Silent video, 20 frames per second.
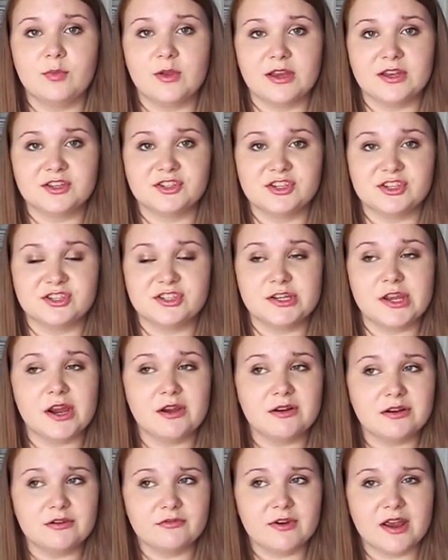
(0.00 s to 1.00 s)
which is the
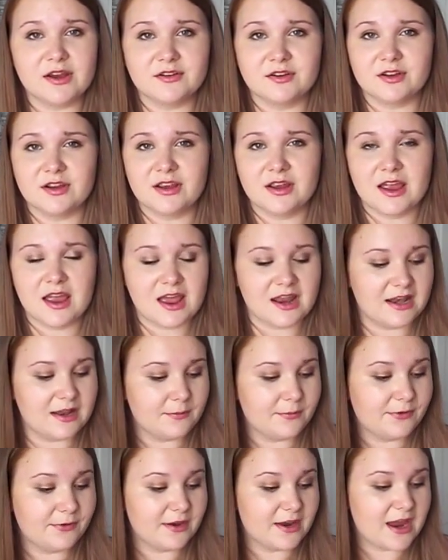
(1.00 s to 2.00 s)
only red
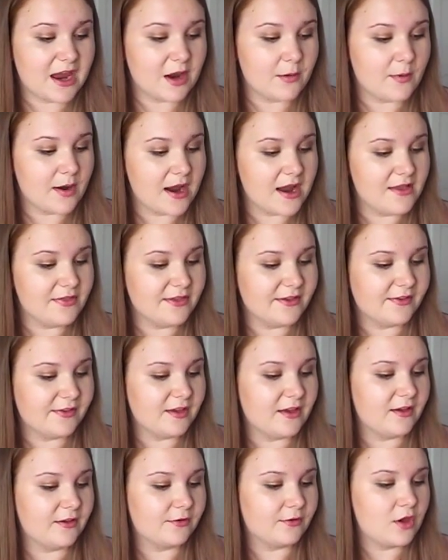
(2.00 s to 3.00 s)
lipstick I wear, and this
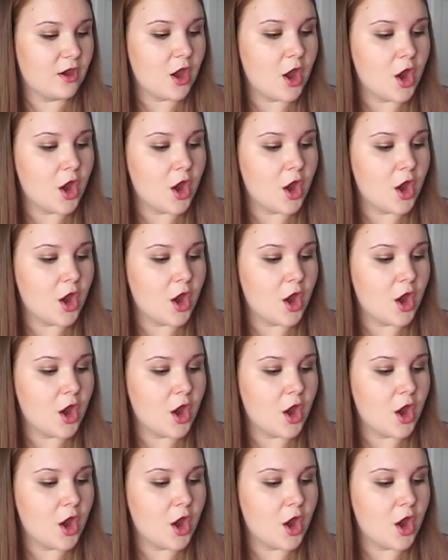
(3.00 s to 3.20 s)
is